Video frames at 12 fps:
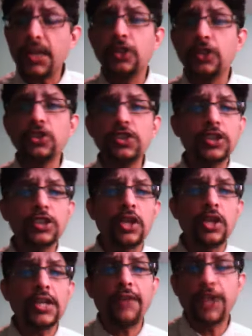New Zealand and
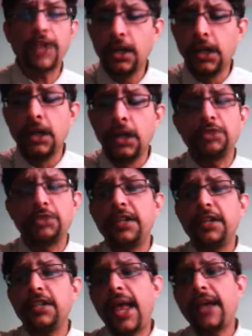South Africa was
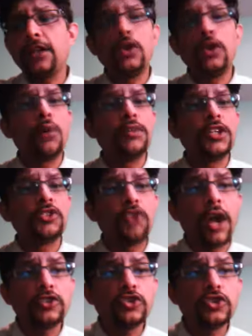played at the Hagley Oval in
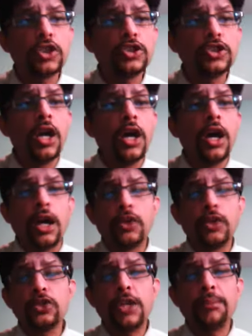Christchurch.
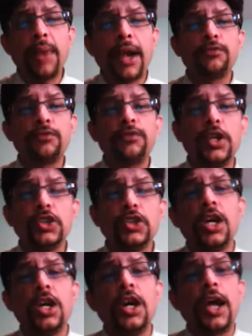New Zealand batted first,
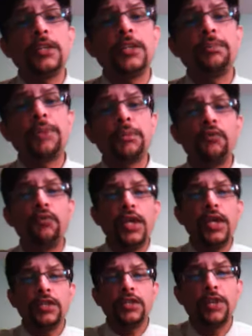and they put up a
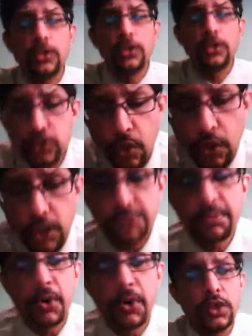very, very good score on
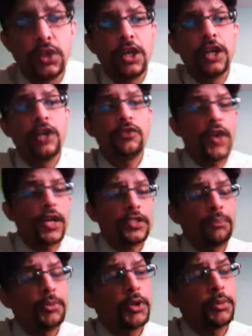the board. In fact,
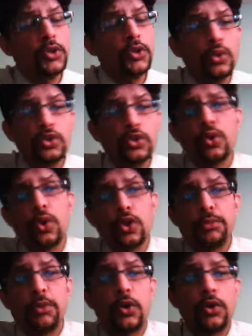they put up a huge score
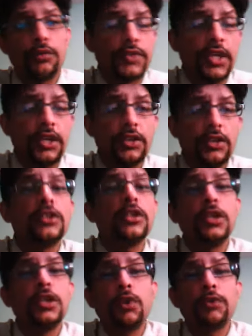on the board of
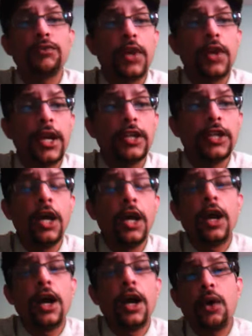331 for 8,
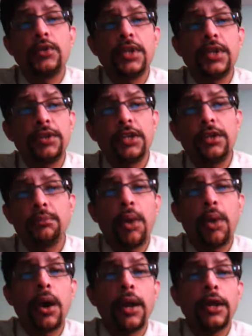driven in
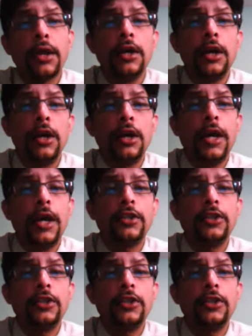by an